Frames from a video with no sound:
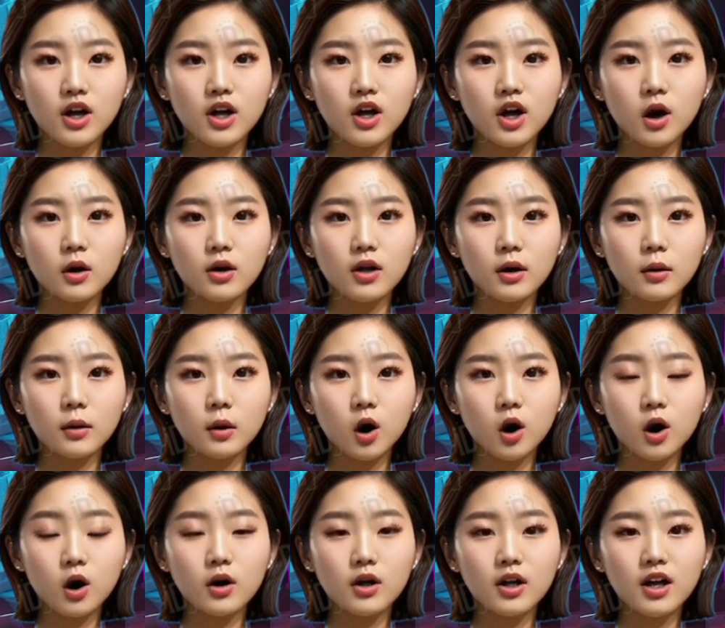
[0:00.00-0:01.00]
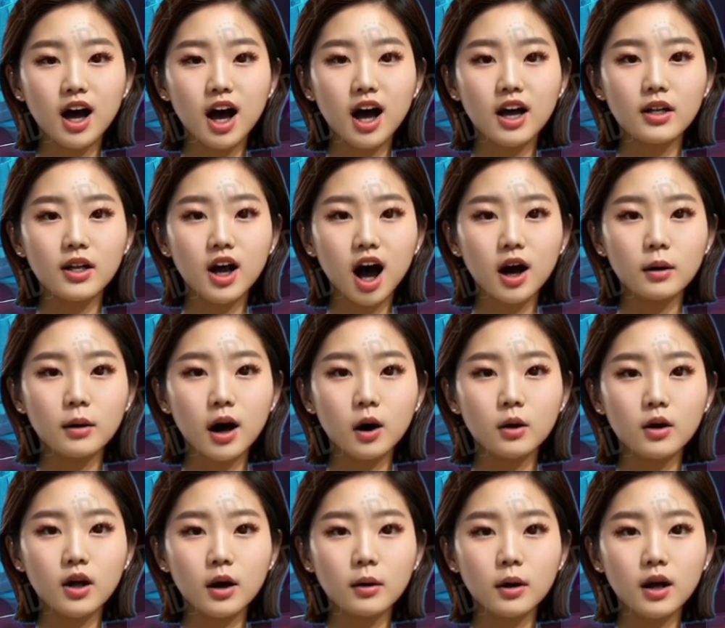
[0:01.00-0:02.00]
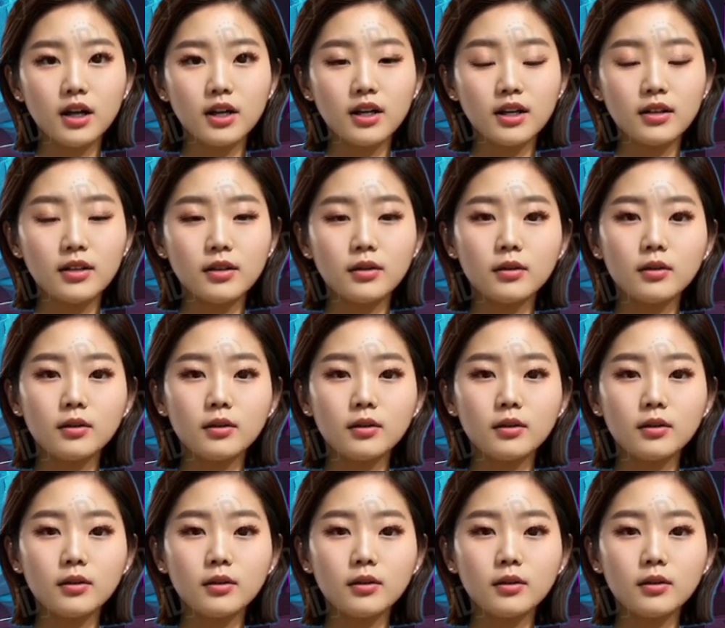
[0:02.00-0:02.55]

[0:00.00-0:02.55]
or the chosen port and timeout limit.